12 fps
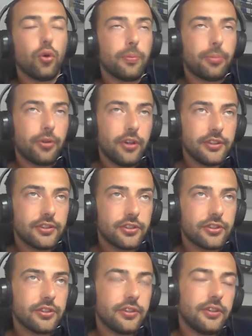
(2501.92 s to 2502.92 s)

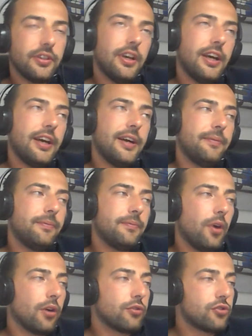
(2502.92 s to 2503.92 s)
corporates,
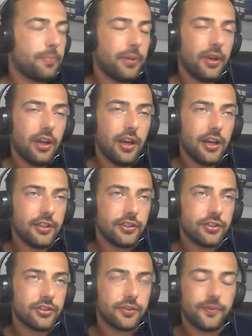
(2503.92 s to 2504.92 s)

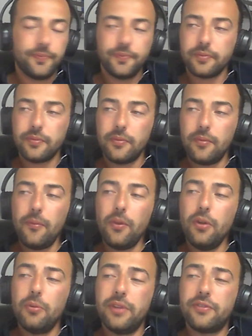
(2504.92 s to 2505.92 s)
entrepreneurs.
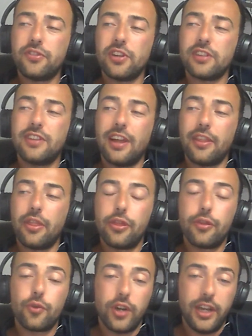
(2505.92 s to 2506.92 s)
We've just done
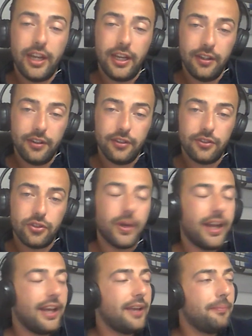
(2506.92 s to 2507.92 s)
3
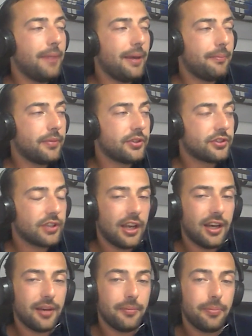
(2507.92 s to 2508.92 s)
to a members
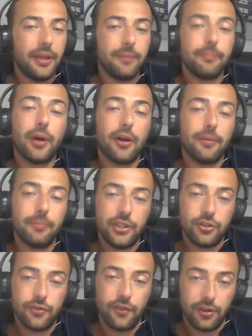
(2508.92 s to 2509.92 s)
club in Palm
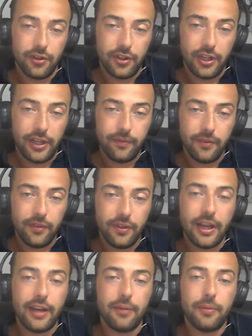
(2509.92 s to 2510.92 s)
Beach, Florida,
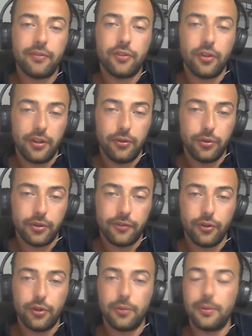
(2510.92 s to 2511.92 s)
that we've got the order
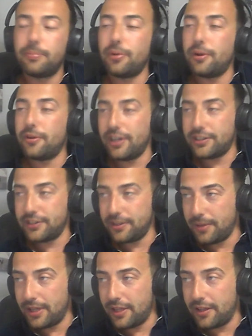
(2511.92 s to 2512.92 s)
for and we're
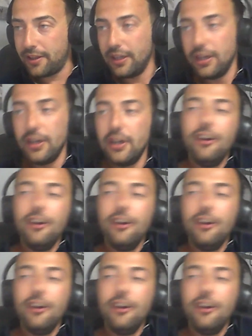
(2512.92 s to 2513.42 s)
progressing with.